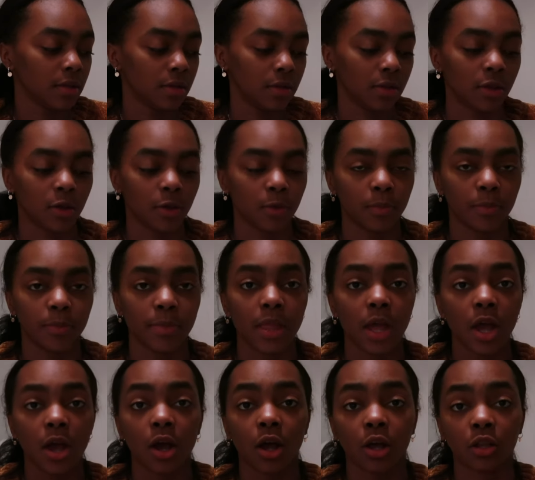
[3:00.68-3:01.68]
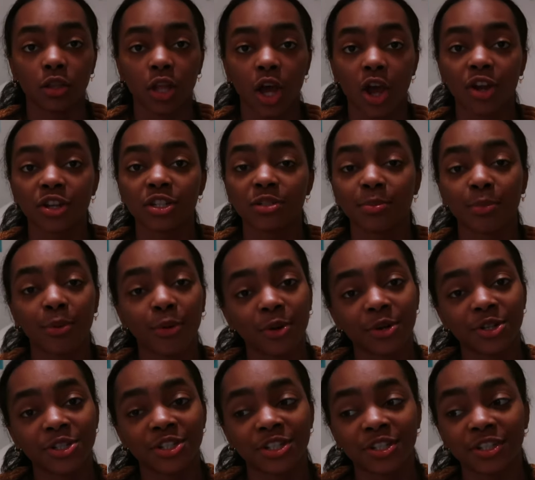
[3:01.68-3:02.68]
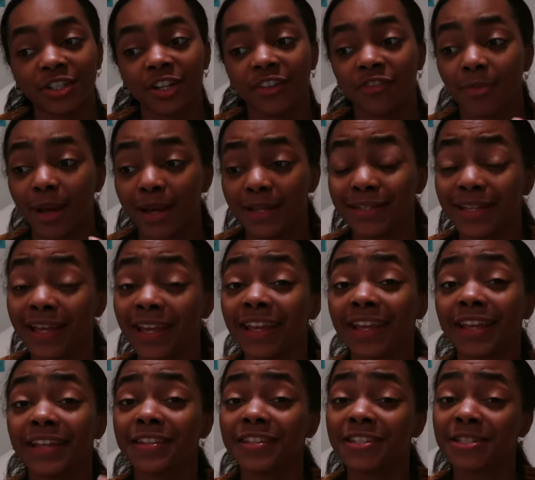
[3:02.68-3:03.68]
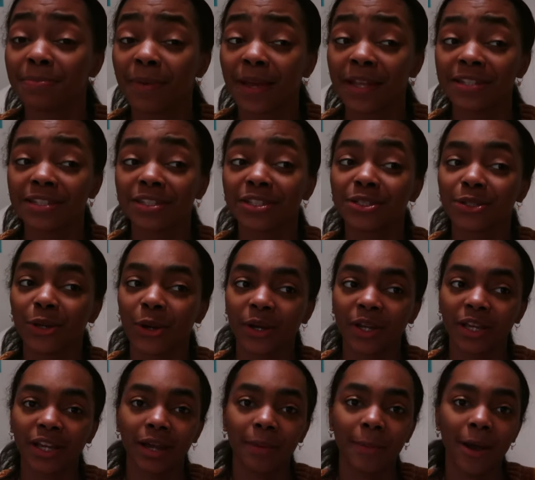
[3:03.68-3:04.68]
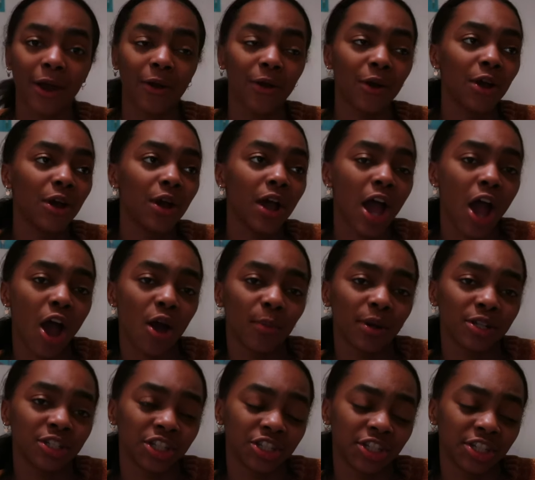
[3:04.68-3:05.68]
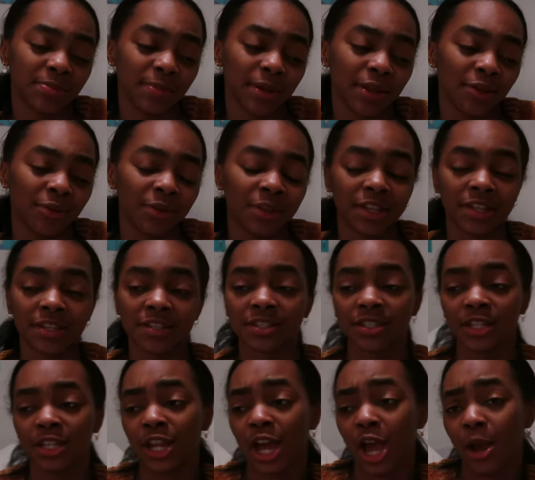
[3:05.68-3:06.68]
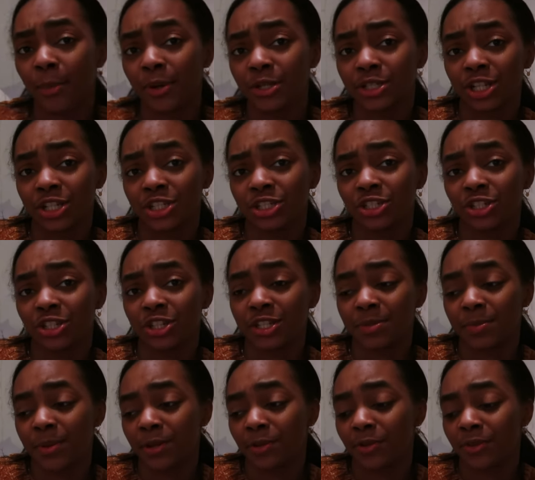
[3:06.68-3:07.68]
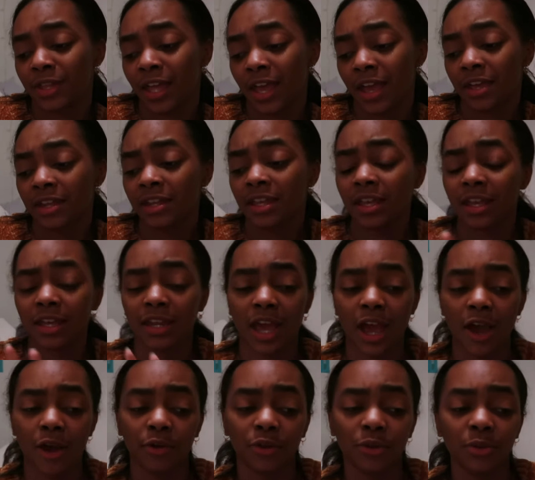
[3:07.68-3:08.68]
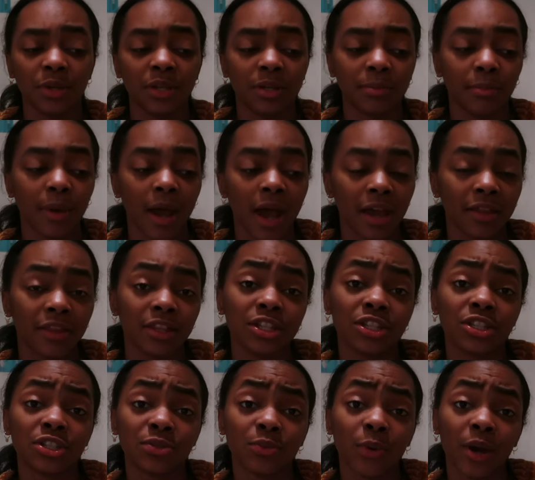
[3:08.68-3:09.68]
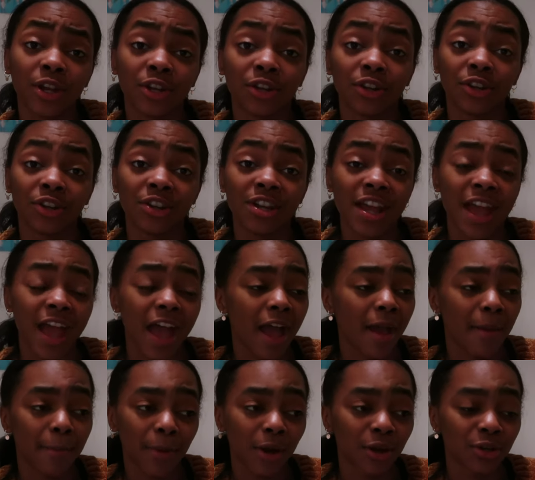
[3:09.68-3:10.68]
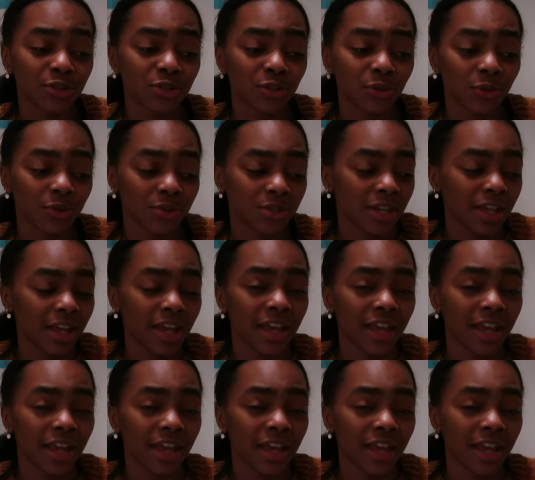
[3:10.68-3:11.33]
you know, a large portion of my day is spent talking about how much I should spend on this and how much I shouldn't spend on that, and how you can buy this sweater at Marshall's.